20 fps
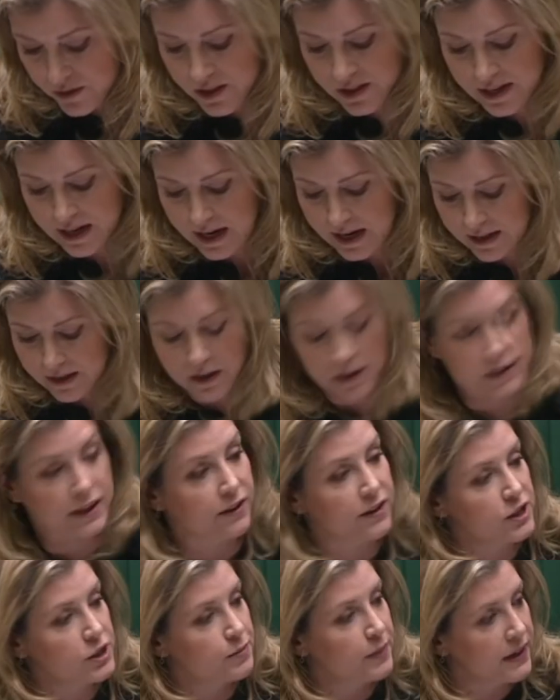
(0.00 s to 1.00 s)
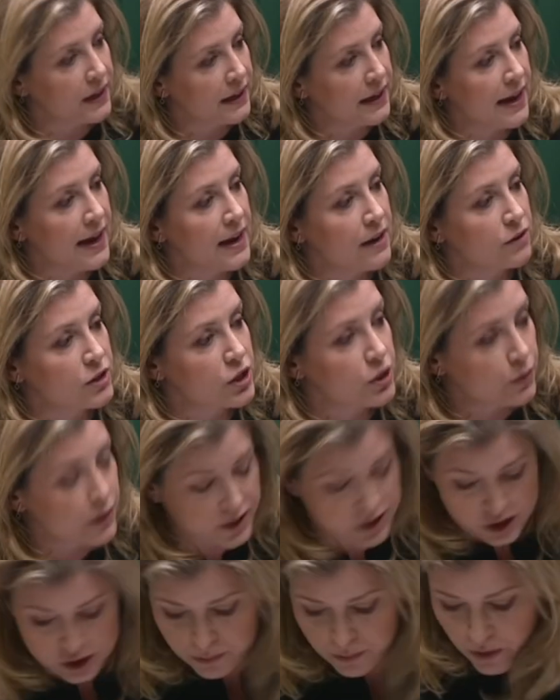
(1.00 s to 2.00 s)
of State are going to be allowed to
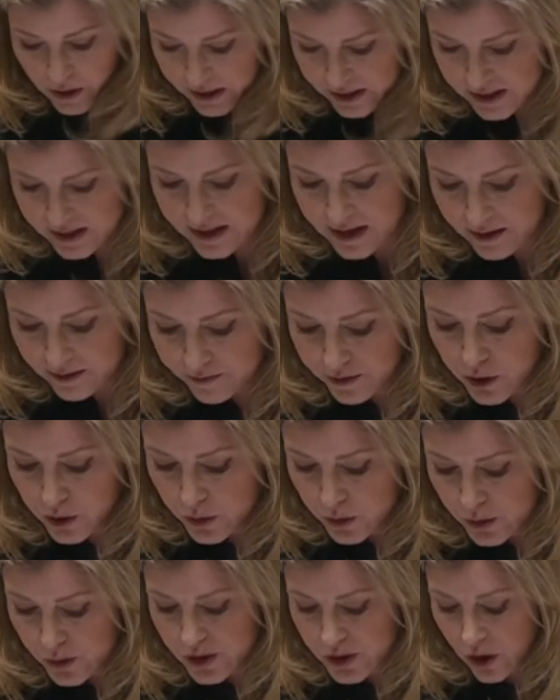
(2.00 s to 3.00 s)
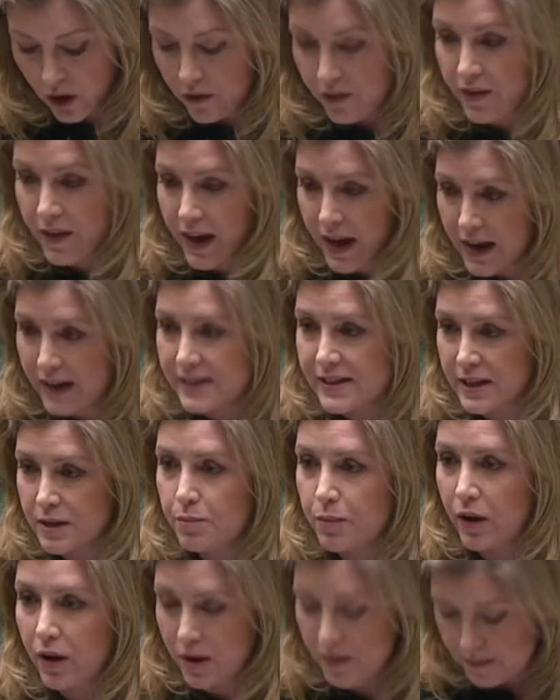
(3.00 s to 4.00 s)
express their views on their
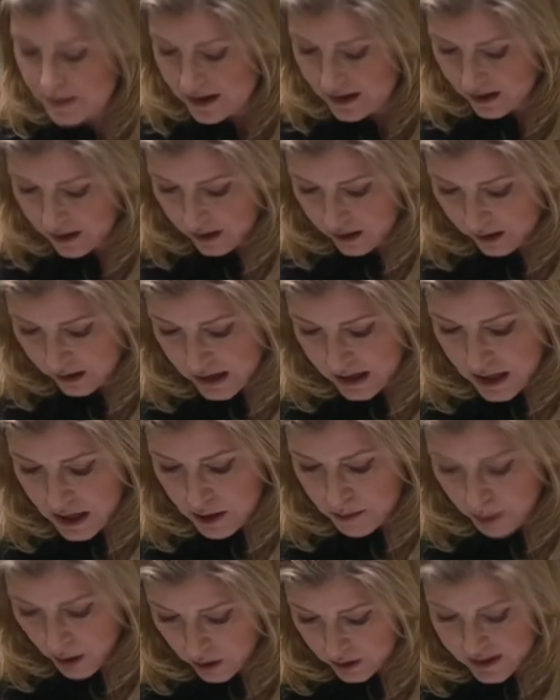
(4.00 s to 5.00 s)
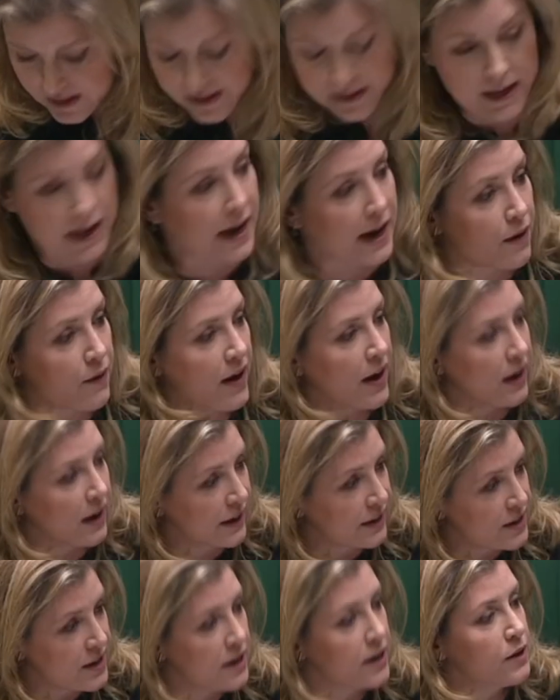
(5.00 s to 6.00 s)
departmental policy area.
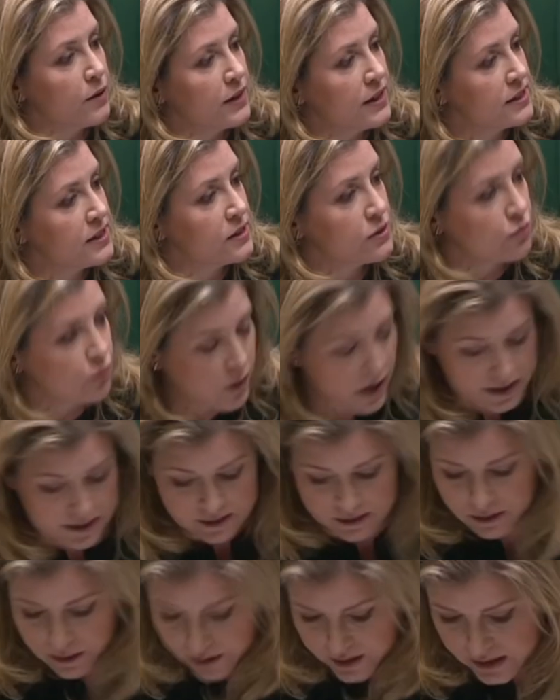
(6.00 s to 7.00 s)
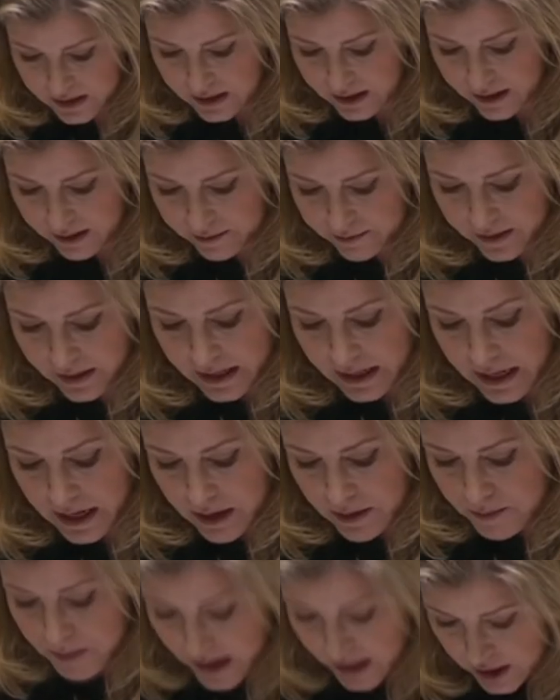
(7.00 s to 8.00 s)
I know it is radical stuff.
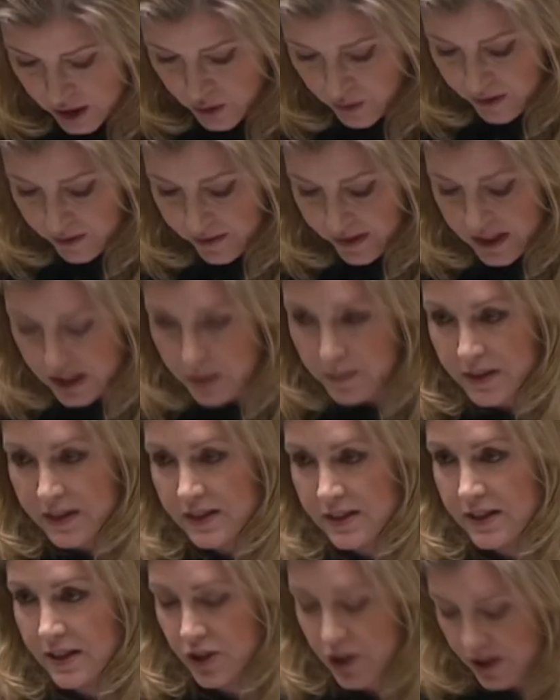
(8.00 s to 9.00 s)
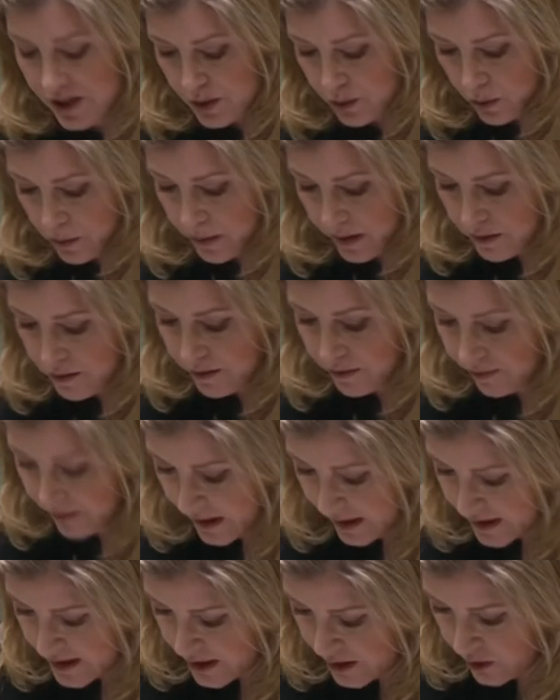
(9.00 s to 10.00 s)
Major investment decisions will be
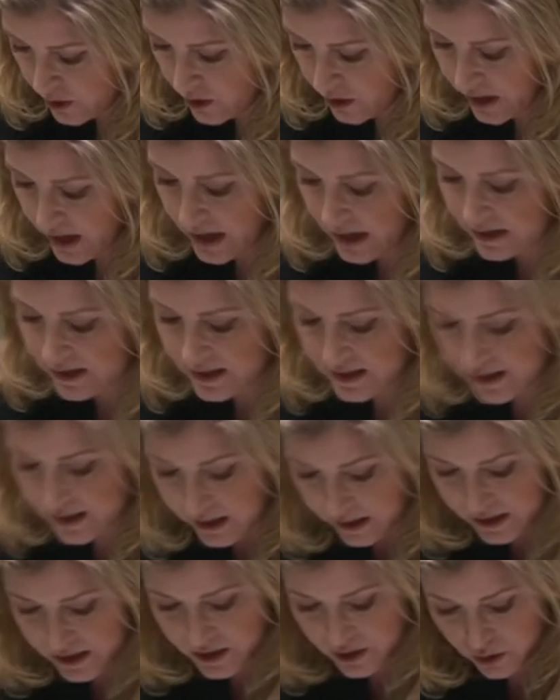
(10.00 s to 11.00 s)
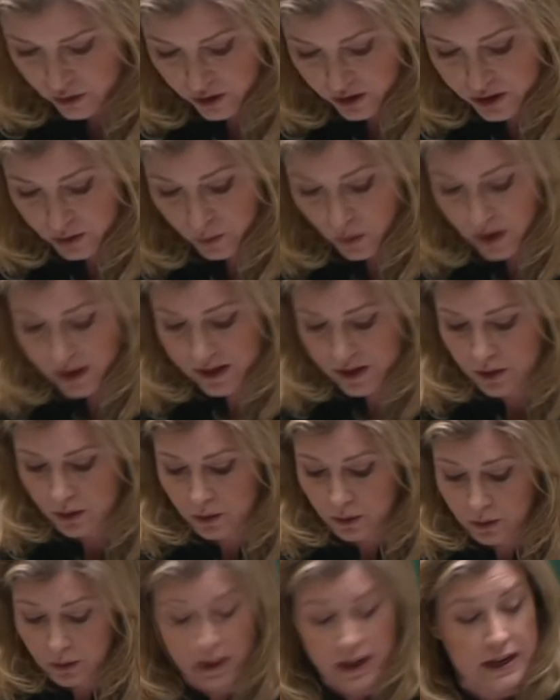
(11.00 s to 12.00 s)
reflected on and discussed across
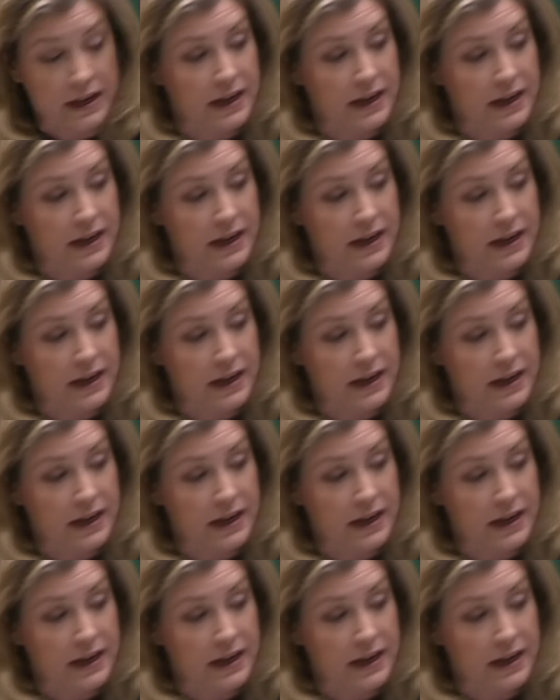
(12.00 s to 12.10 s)
Whitehall.